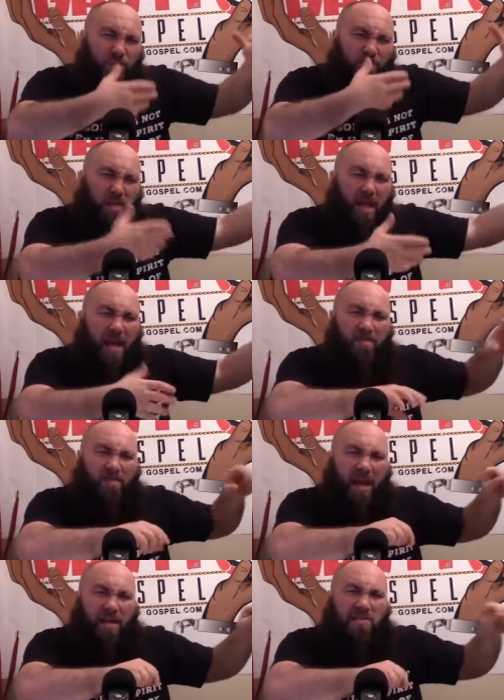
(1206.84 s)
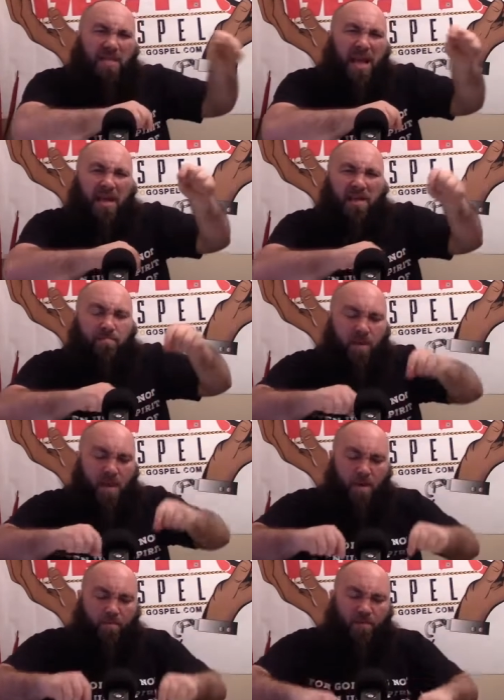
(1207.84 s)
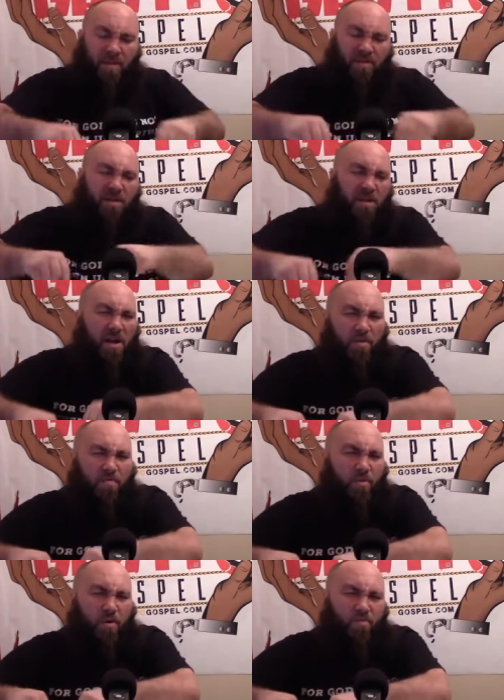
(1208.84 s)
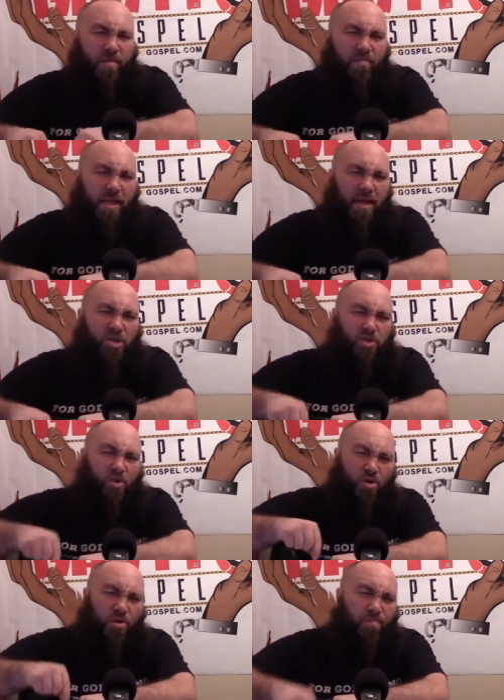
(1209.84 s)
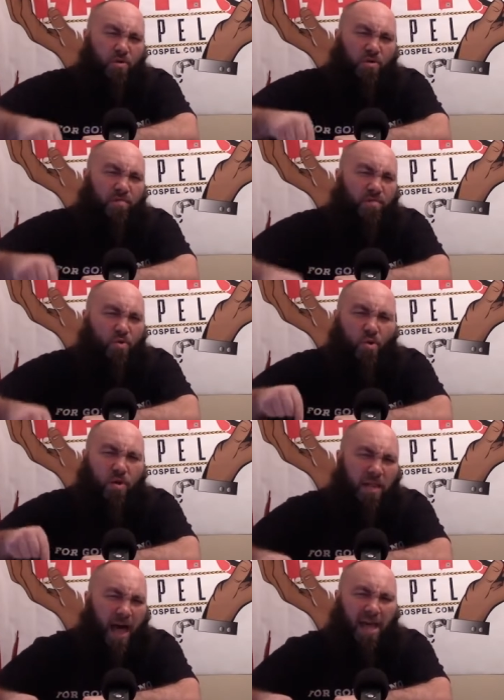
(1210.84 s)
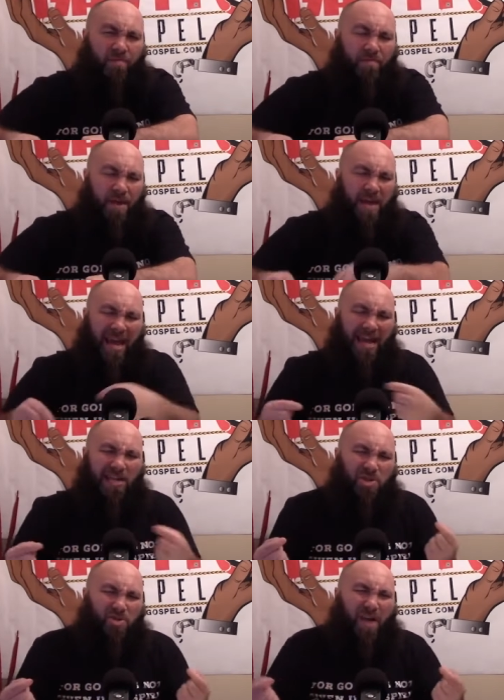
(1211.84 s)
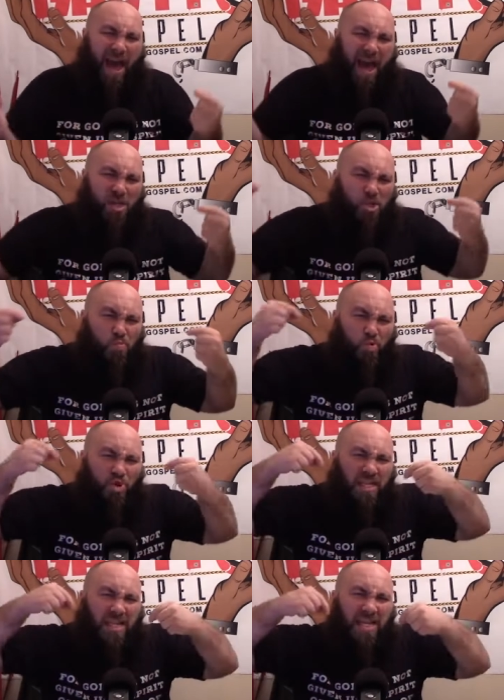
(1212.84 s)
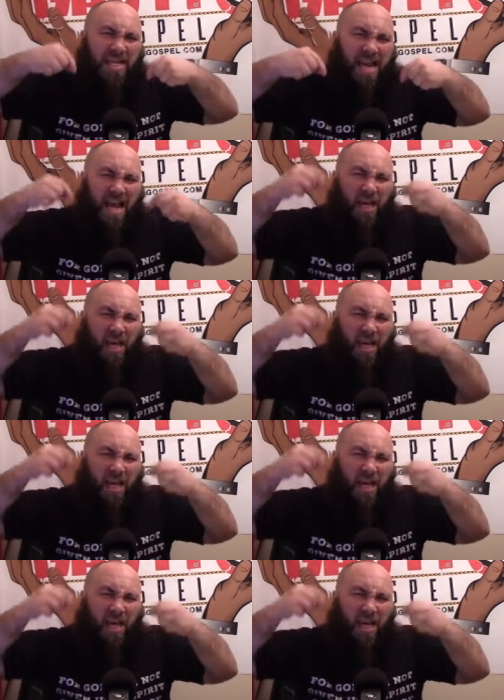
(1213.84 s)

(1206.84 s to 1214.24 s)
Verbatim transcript: of Life has names, but there's another book in Revelation called the Book of Your Life. It is your actual D N A.